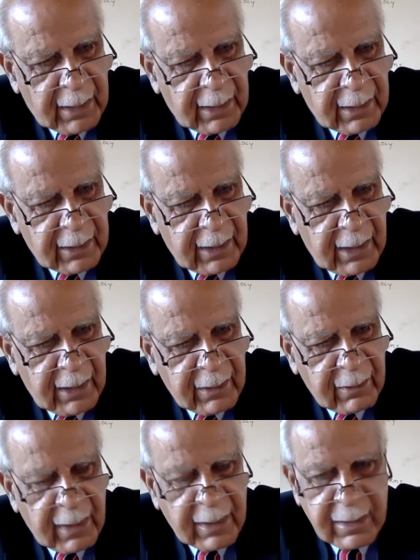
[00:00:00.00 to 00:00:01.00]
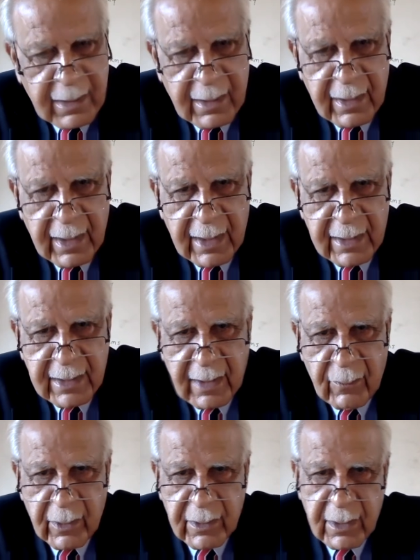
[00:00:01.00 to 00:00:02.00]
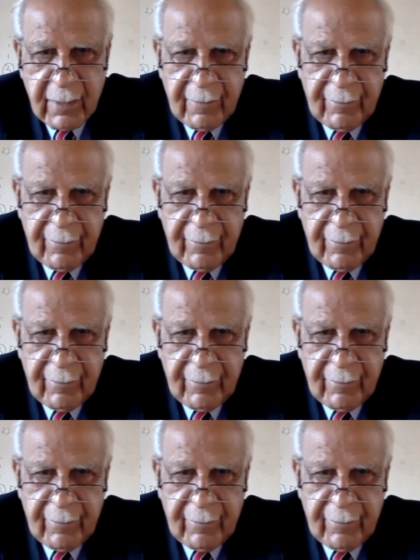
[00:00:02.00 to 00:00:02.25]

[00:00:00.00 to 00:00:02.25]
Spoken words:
The third criteria I said was,